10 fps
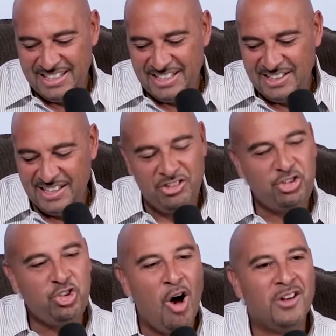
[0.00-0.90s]
Let's
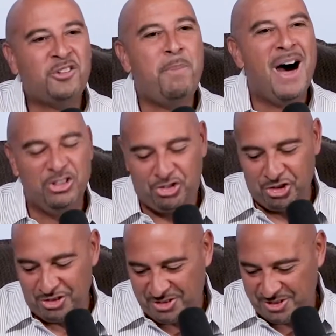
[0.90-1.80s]
talk
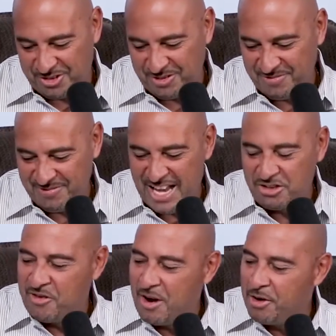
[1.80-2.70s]
sponsors. That's
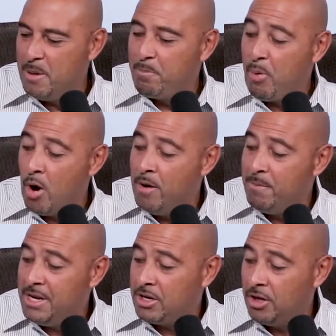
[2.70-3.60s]
very important
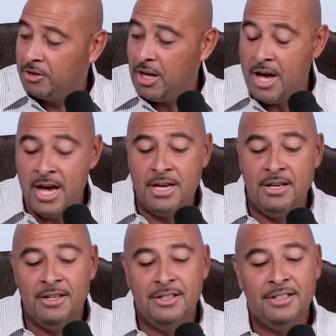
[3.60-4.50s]
because, hey,
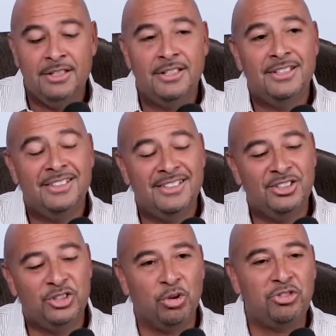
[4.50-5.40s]

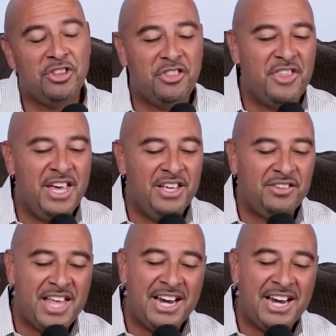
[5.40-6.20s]
those are the things that